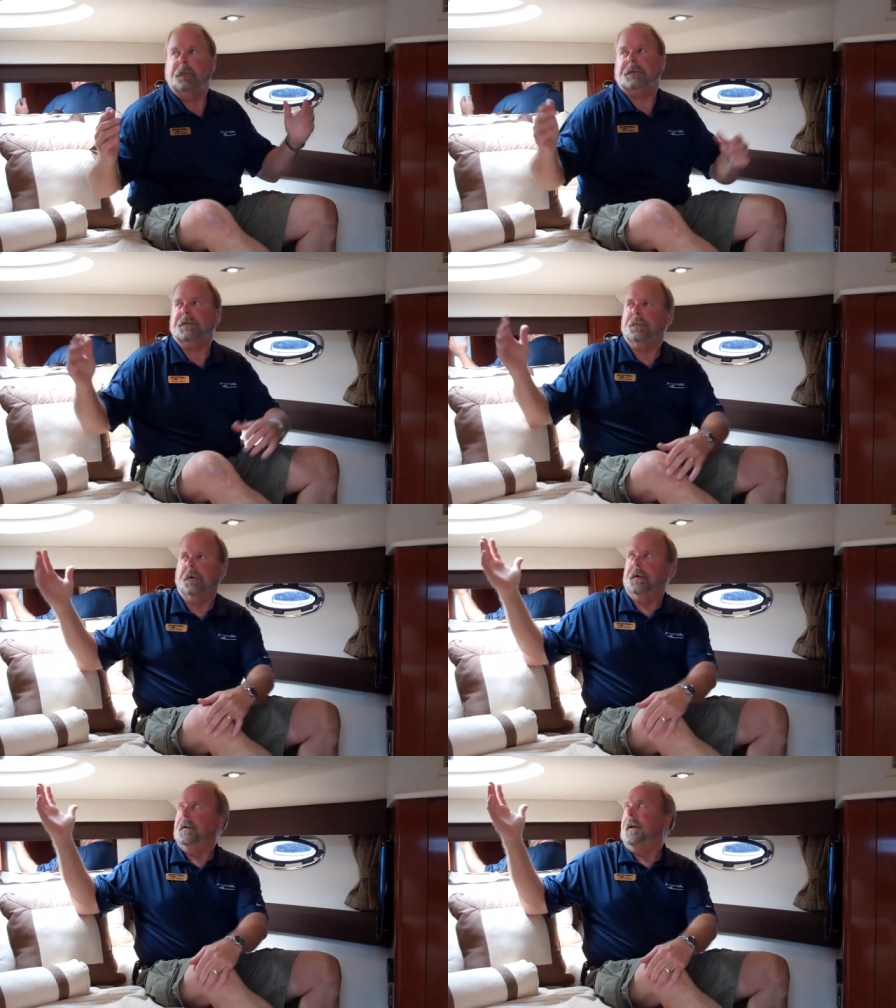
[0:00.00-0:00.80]
Just
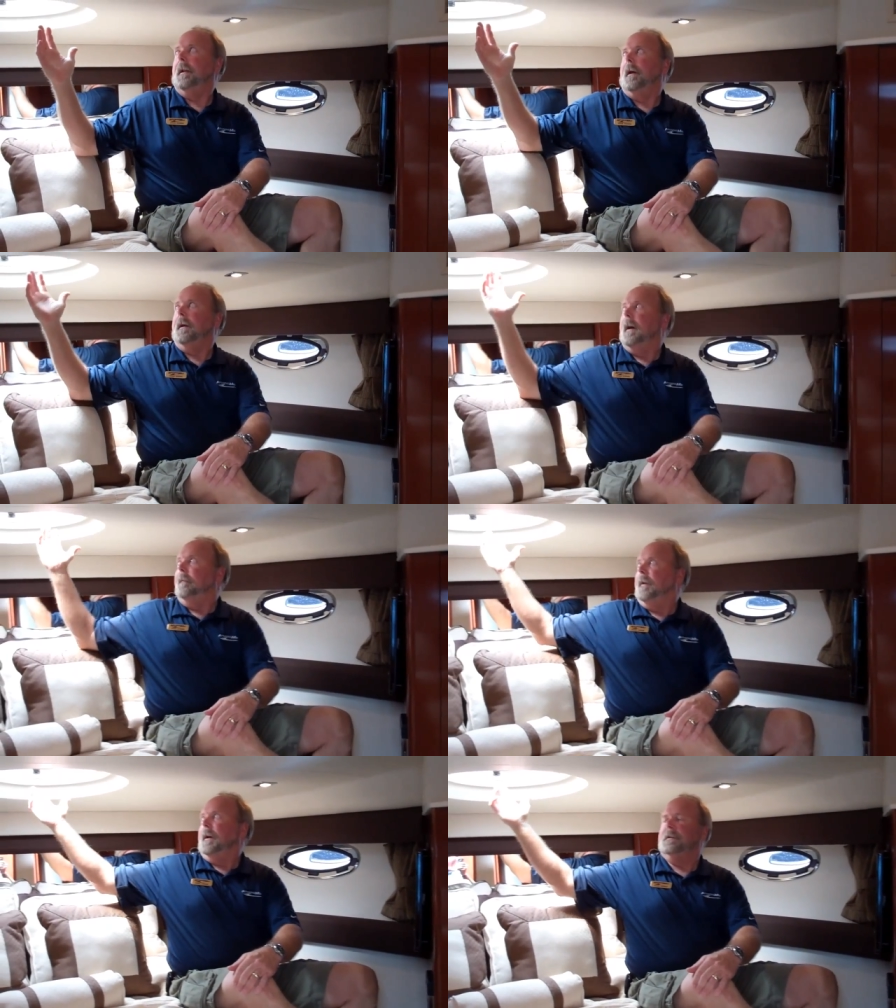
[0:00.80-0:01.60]
we're in the daylight, you
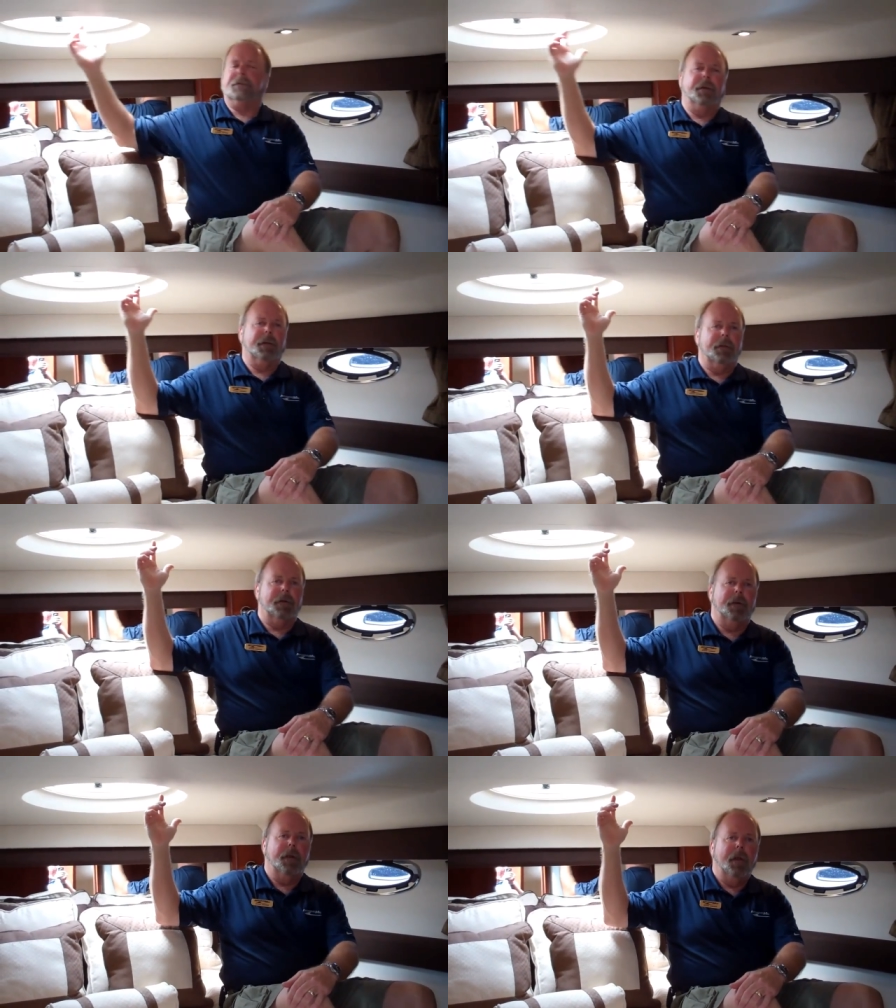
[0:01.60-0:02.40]
have a nice
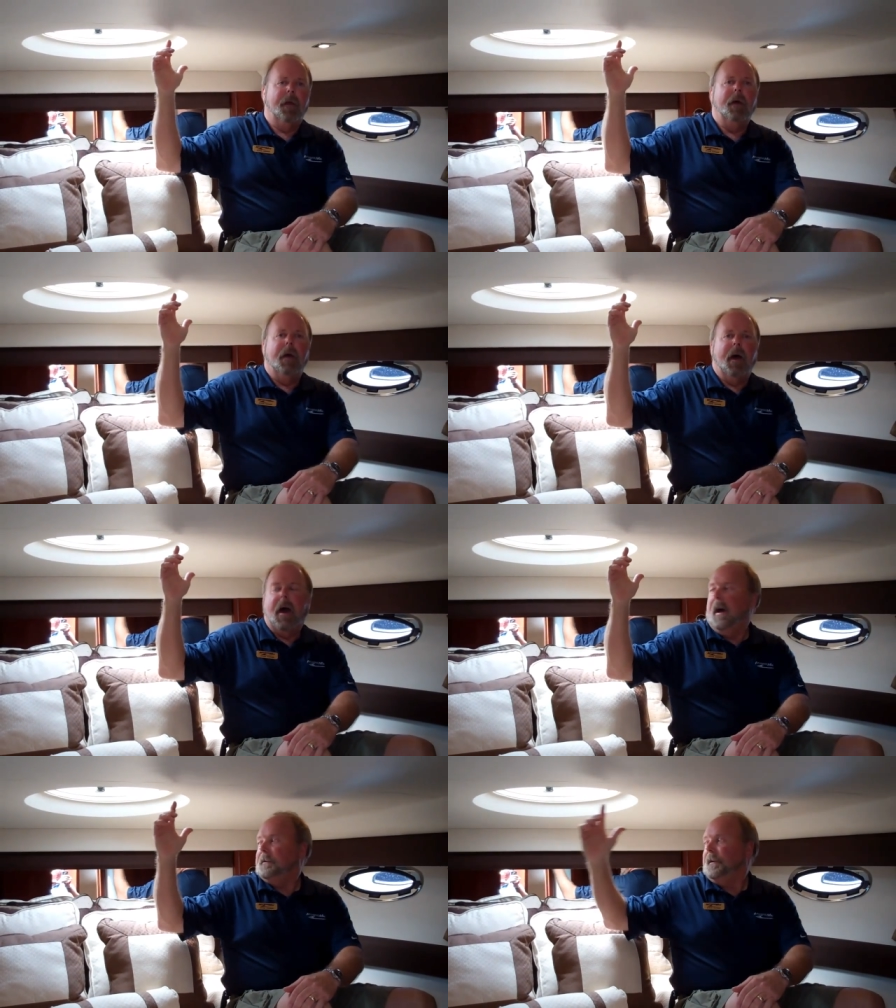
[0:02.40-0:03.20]
circular
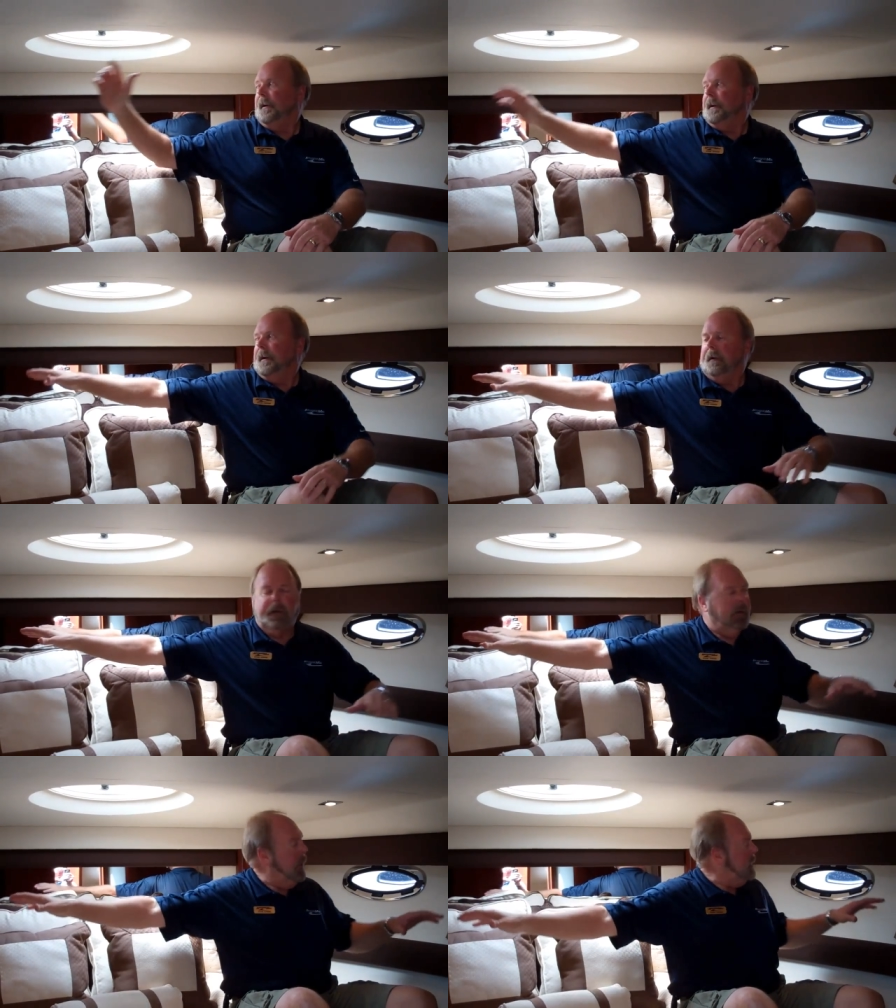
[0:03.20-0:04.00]
hatch on here
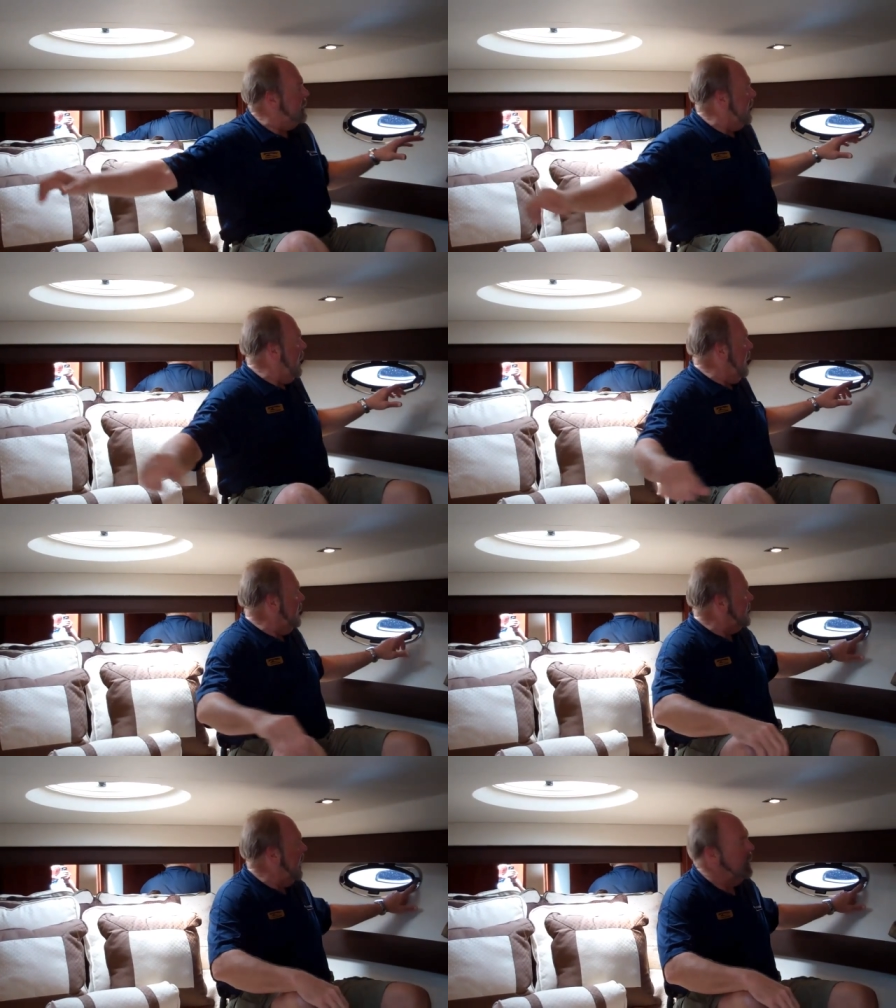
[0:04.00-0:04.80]
and nice
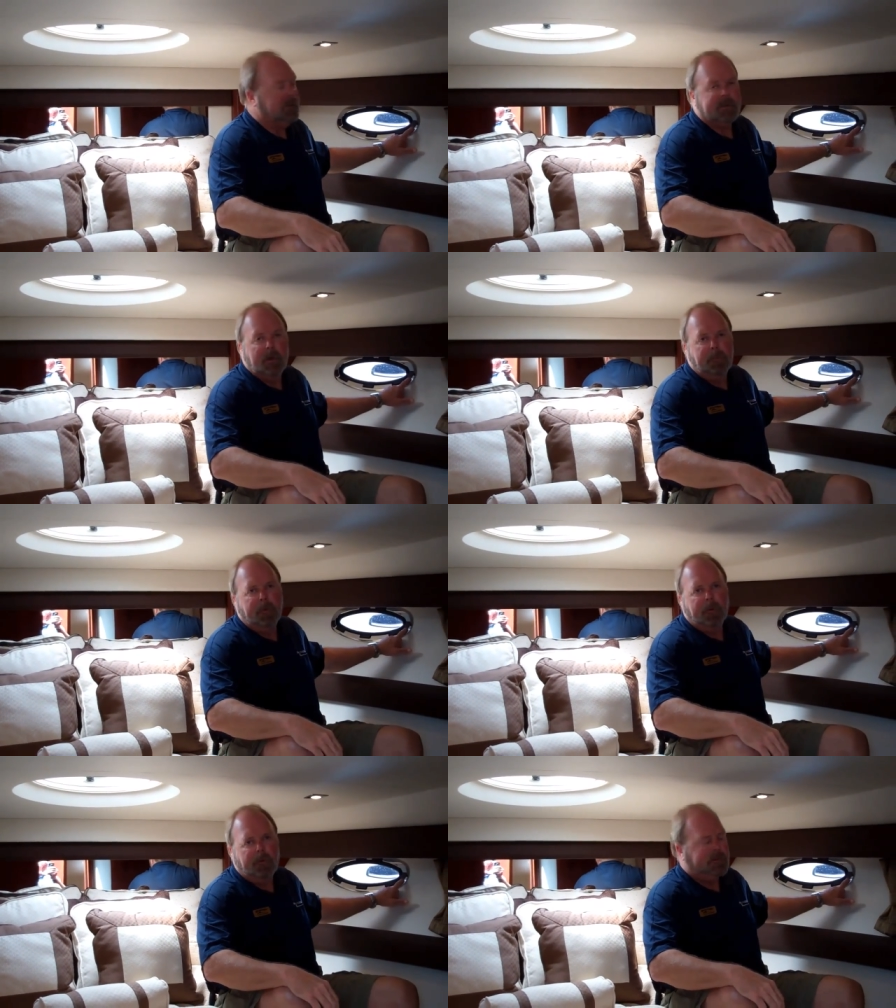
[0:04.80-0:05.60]
stainless steel
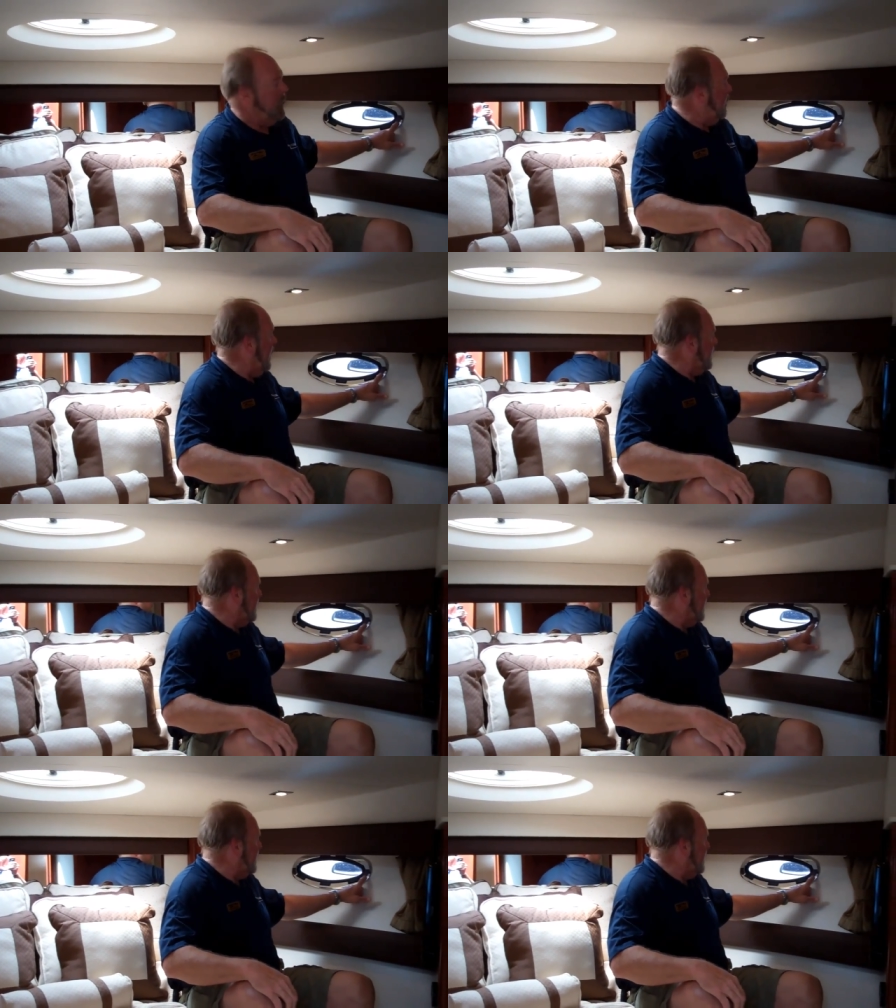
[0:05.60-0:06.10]
portals on both